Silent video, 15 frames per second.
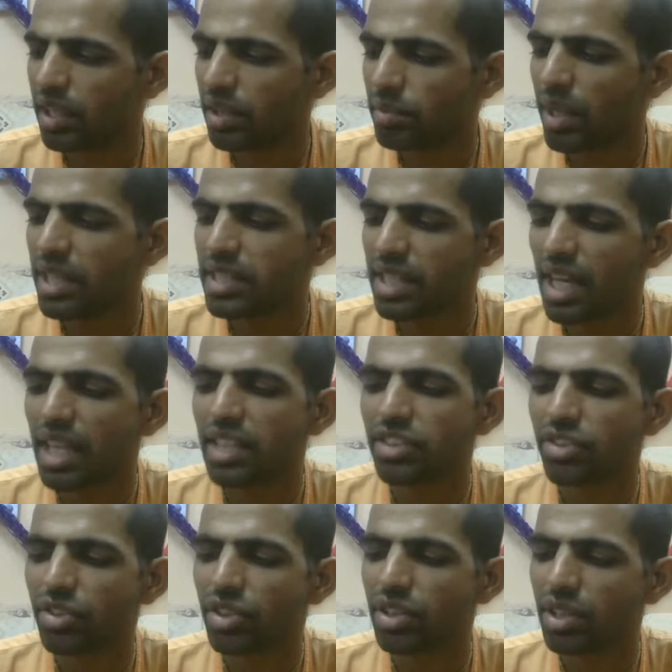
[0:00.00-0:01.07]
by chance,
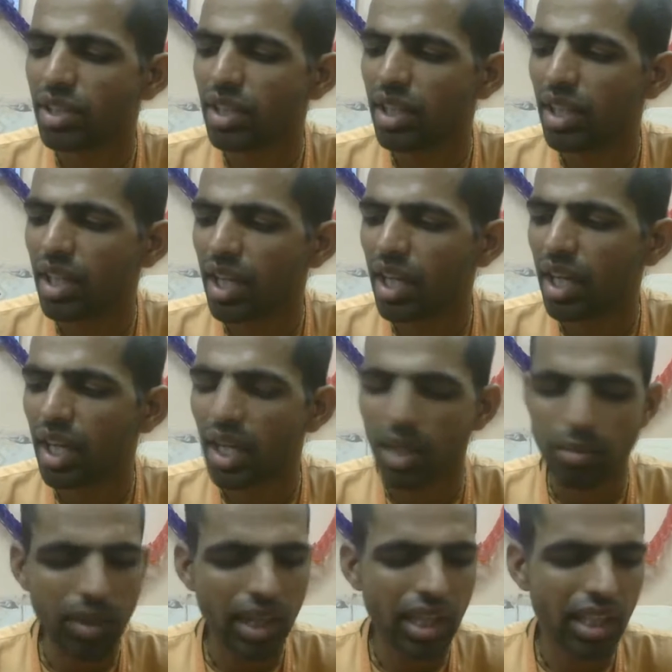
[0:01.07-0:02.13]
or
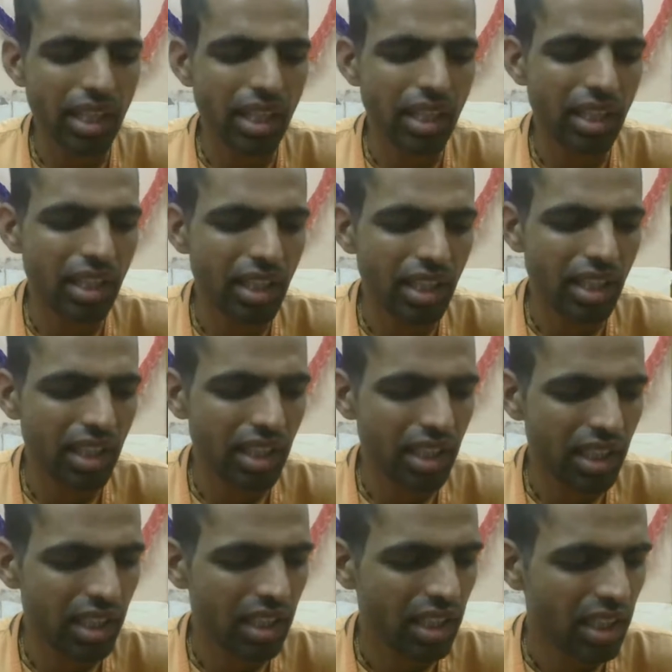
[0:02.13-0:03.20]
by
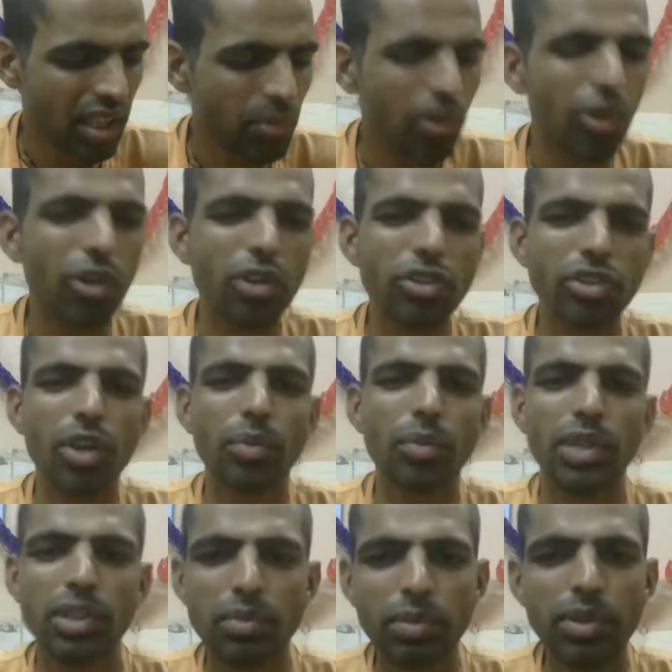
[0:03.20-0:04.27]
force of his